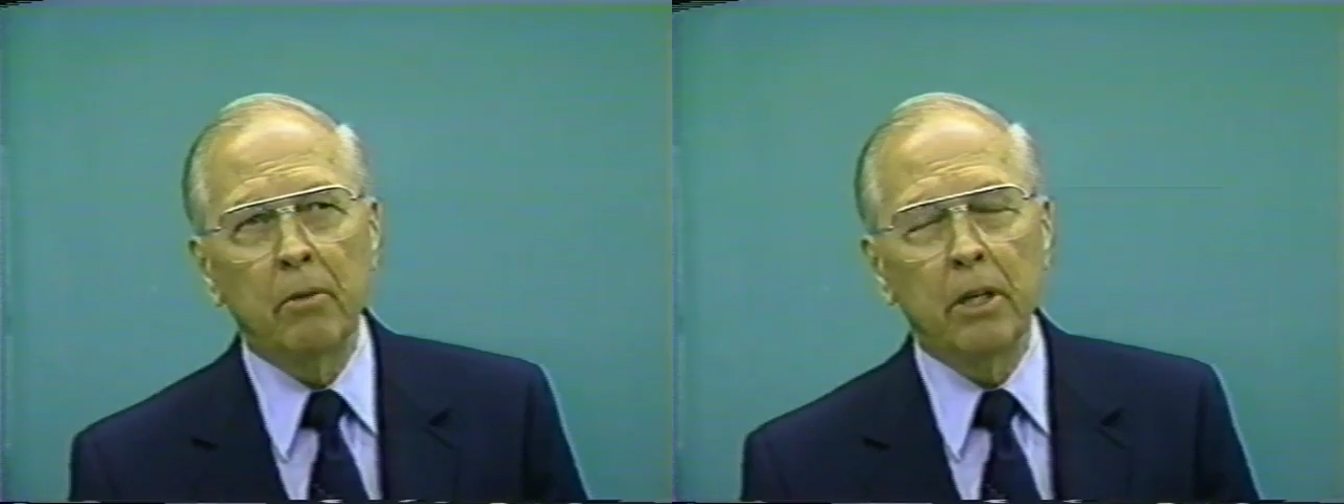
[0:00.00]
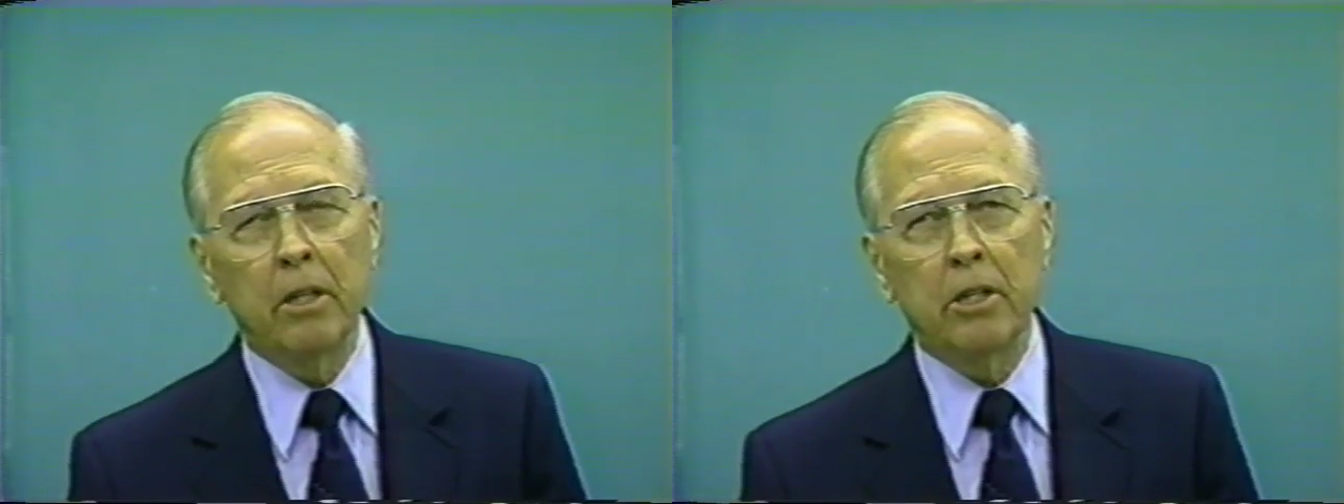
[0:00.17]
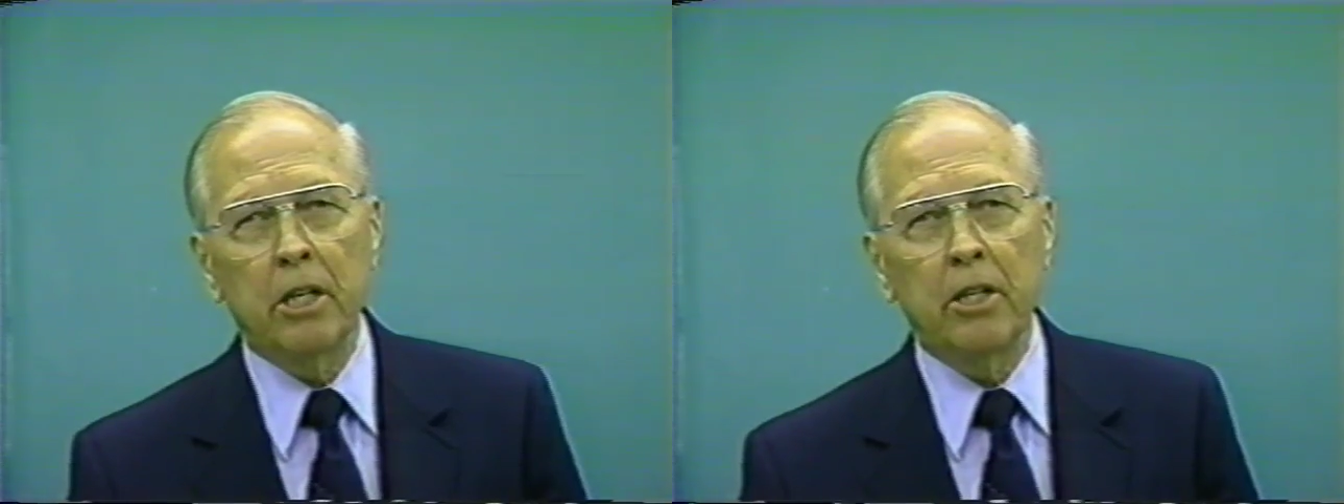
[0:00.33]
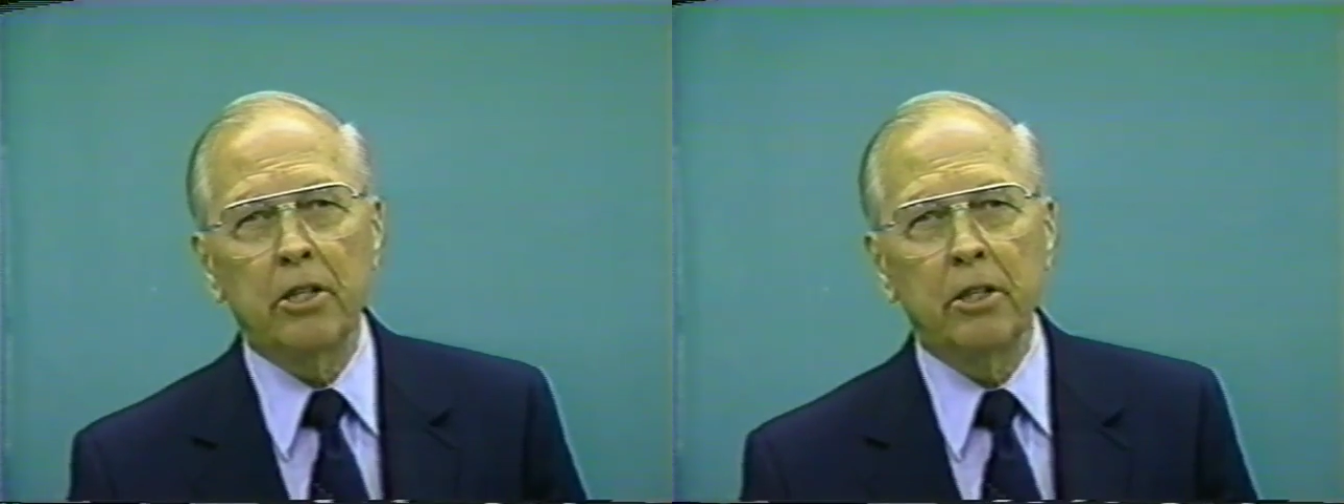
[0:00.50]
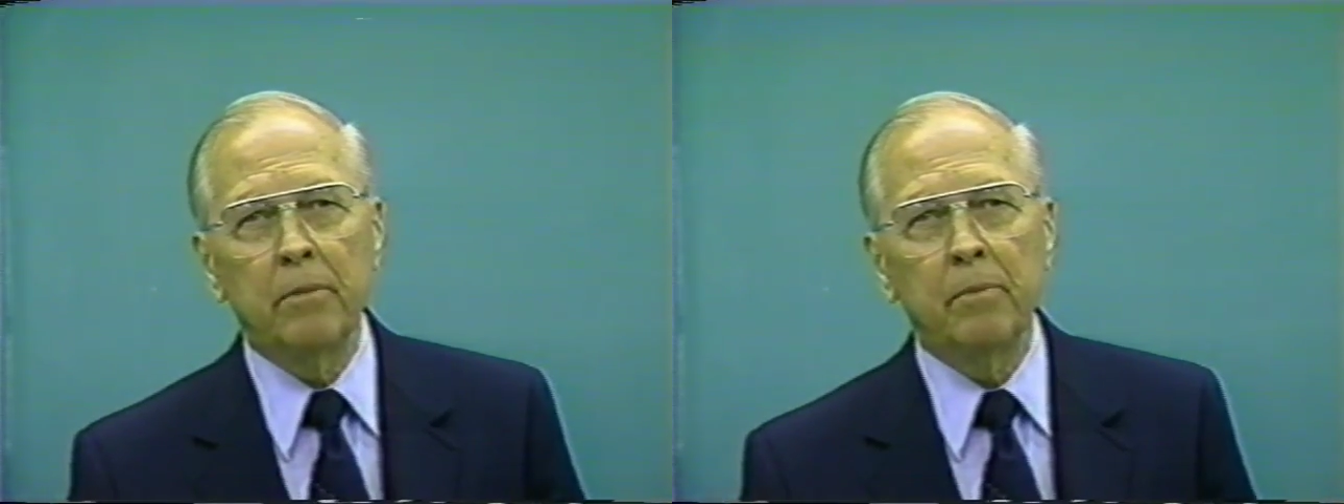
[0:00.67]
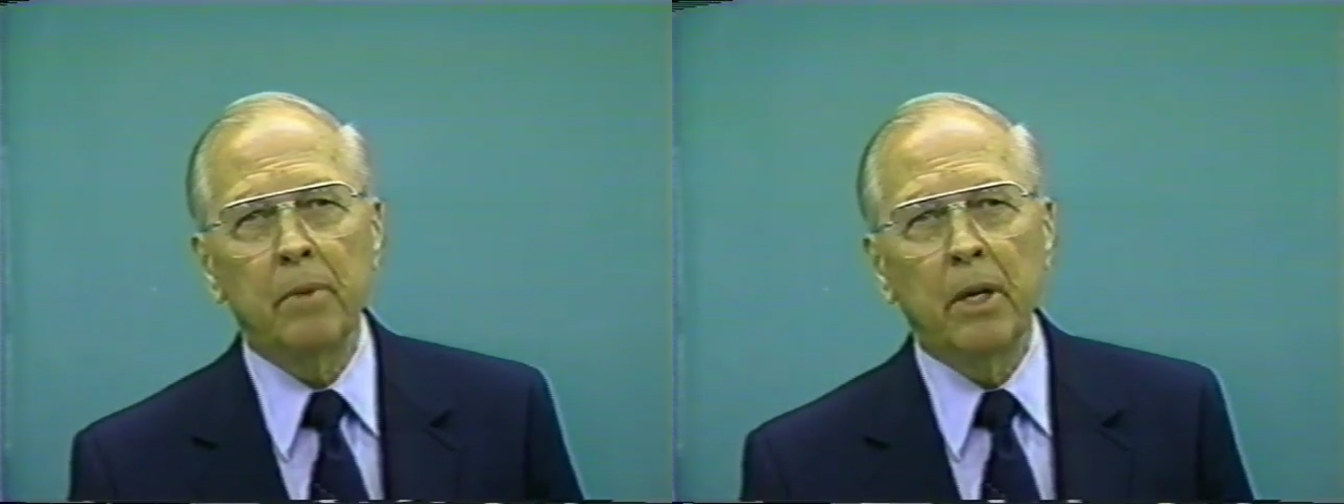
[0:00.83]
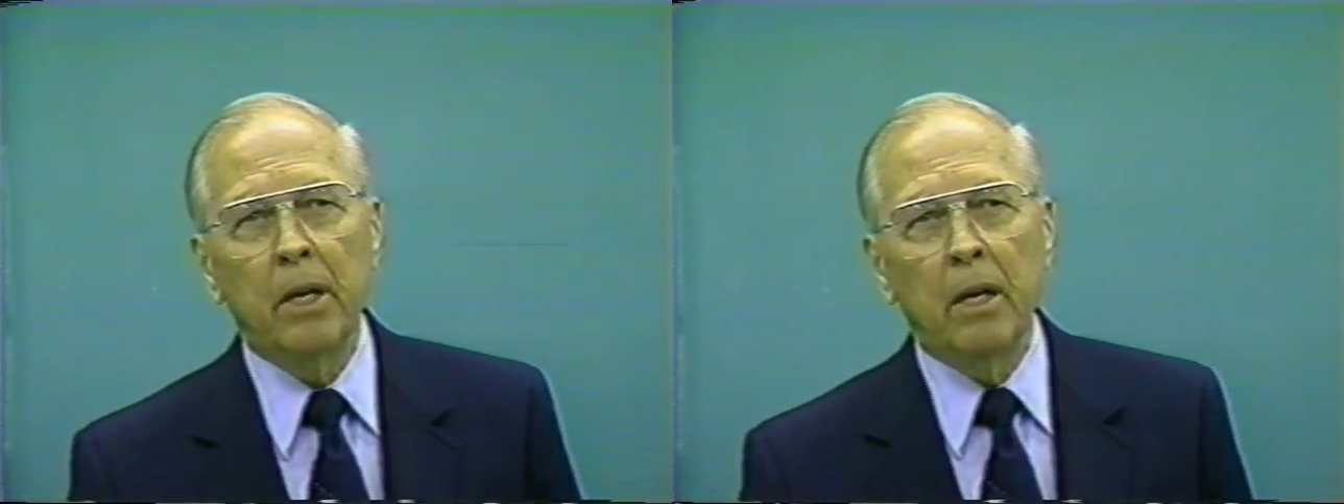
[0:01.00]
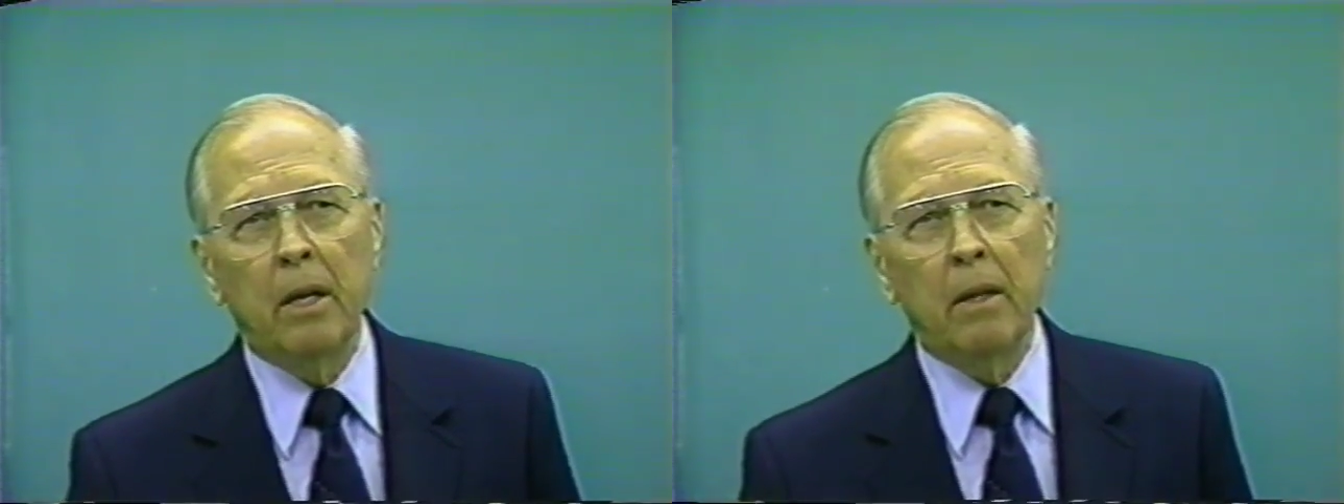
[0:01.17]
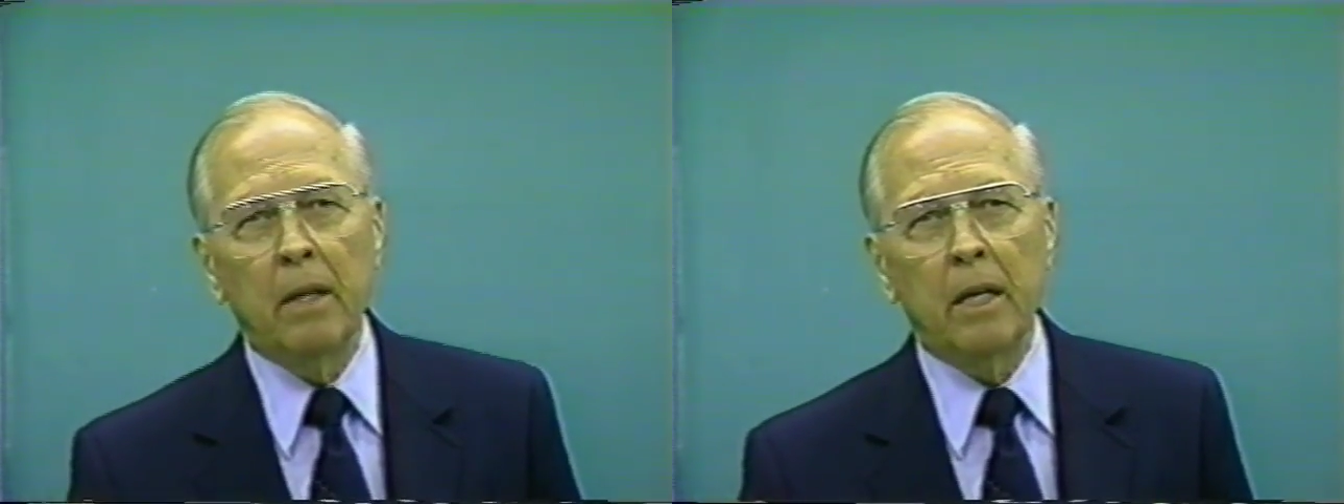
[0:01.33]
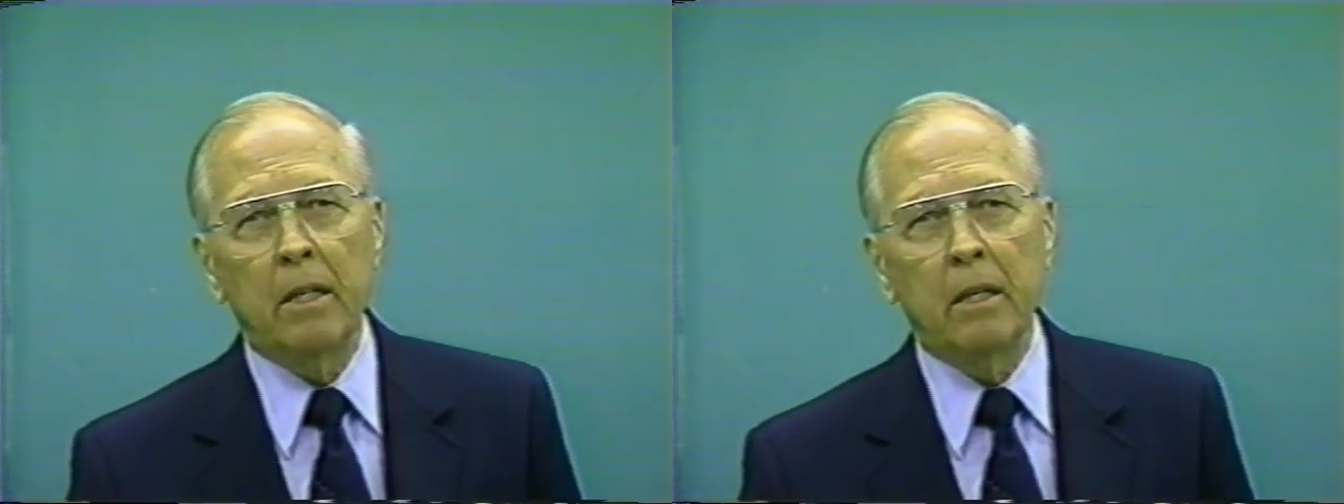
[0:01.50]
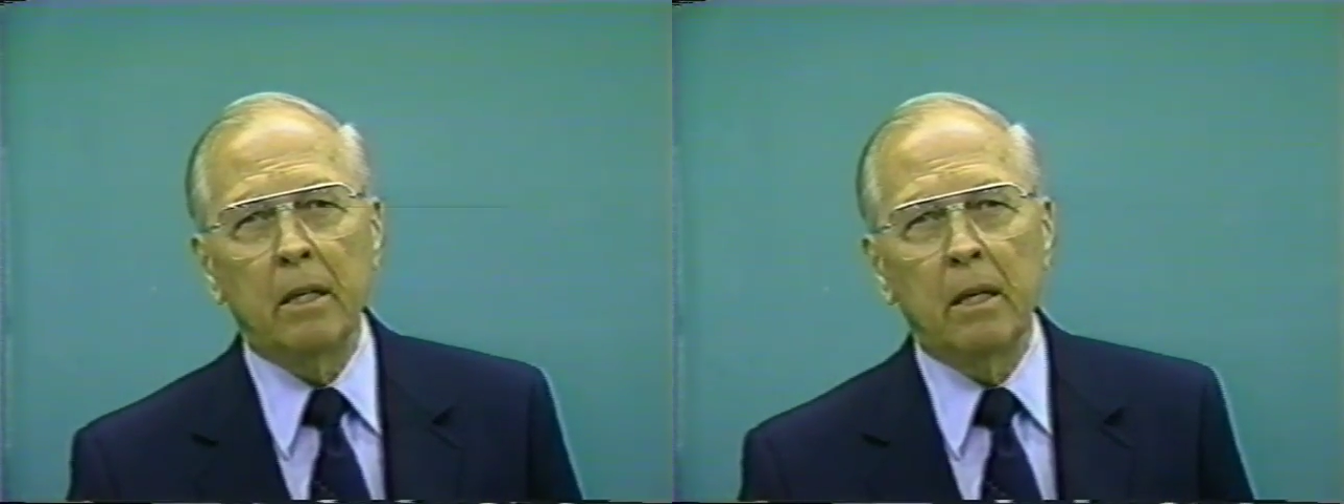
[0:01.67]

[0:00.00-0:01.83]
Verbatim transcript: realization that